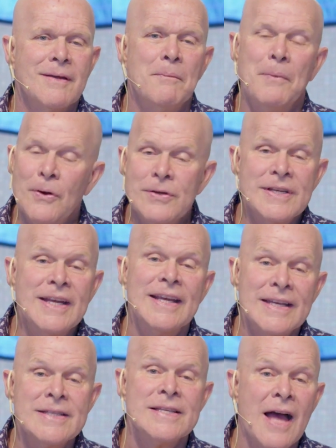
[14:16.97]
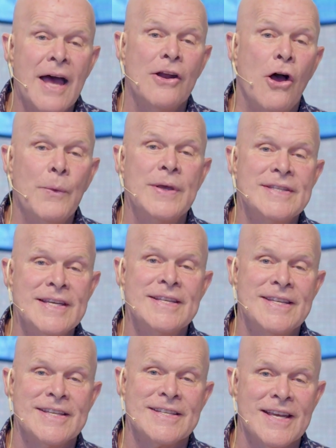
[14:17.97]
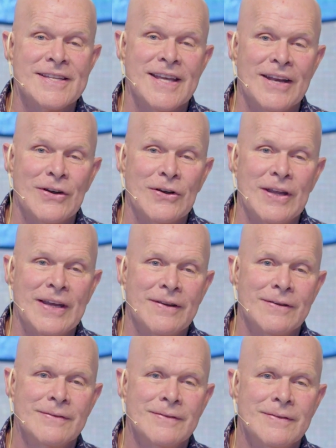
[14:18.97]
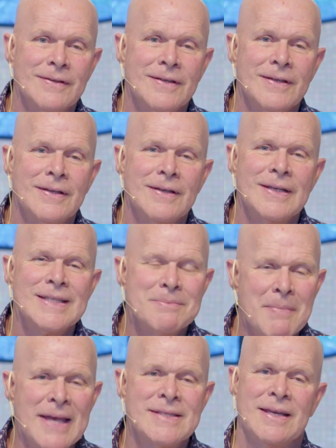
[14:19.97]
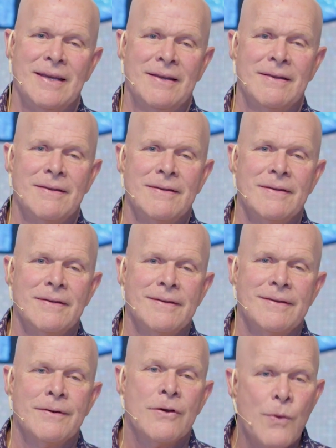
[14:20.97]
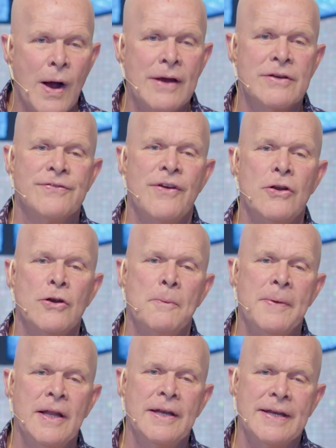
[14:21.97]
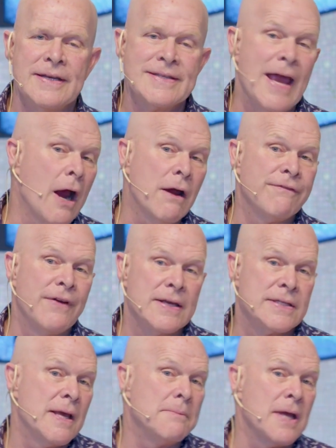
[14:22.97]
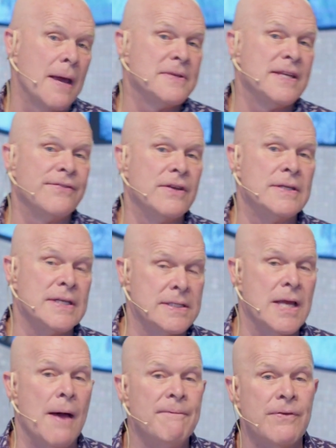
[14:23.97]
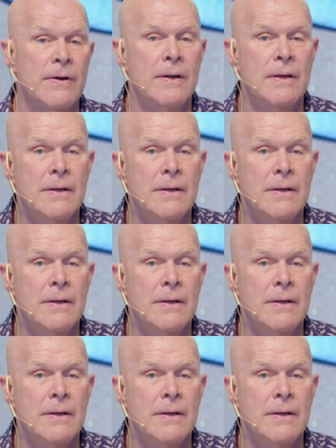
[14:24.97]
Mercy is not always easy, as I said earlier. It's messy, requires vulnerability, sacrifice, sometimes even discomfort.